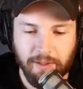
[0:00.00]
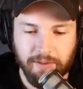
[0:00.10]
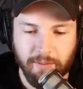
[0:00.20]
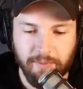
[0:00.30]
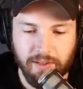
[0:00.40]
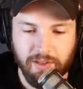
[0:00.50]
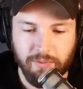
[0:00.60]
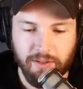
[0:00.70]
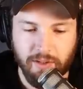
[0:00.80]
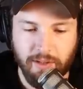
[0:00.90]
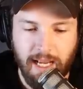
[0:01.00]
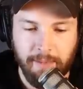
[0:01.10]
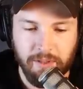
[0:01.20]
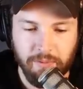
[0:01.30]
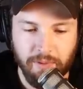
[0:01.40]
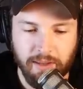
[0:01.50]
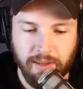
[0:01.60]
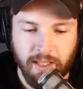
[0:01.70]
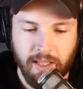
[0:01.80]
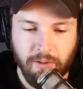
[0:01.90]
out about something she was so happy
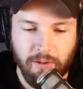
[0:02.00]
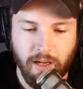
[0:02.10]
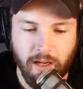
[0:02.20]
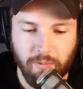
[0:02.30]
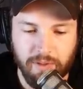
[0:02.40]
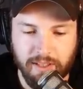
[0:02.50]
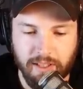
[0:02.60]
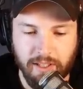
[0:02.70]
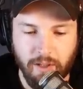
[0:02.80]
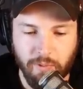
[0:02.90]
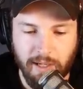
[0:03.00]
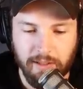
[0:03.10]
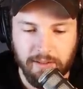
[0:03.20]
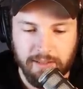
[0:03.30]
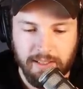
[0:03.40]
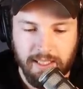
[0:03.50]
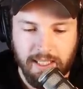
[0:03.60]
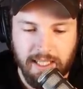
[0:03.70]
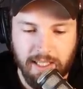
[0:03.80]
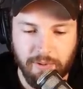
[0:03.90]
with uh, wasn't going to go well.
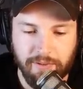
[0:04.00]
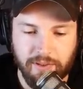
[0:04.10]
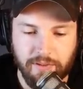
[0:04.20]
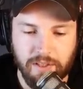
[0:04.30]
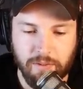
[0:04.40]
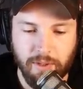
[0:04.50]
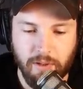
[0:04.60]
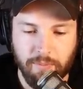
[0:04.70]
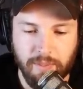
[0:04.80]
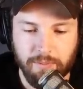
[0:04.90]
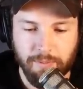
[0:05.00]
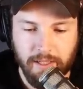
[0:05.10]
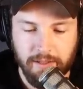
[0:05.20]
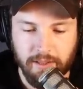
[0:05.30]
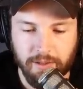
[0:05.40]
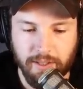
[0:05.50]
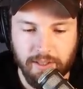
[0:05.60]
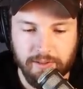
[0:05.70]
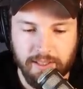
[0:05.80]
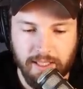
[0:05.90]
It would have served you both much better
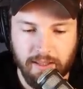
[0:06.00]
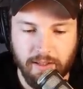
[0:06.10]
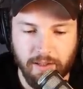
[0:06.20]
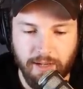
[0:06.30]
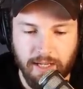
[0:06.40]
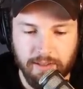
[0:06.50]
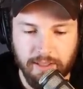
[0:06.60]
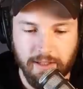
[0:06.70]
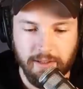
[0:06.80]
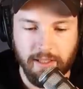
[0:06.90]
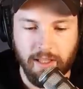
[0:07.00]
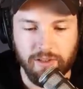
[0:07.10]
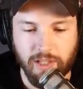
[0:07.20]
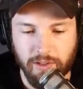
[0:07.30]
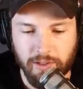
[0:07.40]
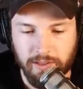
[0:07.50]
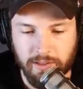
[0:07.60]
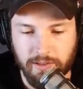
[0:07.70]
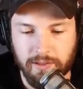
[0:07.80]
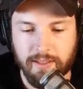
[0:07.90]
to grit your teeth, congratulate her, and share
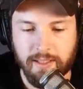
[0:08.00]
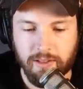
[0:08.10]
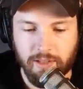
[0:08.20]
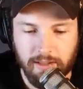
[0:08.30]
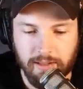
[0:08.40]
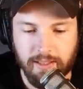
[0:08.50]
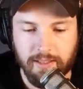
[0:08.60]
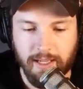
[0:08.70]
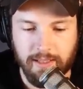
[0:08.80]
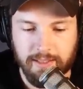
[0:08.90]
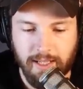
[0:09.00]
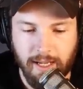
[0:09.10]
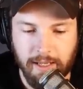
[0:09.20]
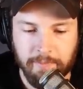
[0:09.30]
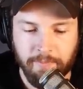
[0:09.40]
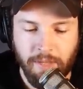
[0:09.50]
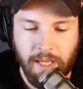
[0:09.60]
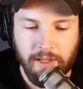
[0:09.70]
your concerns gently the next day.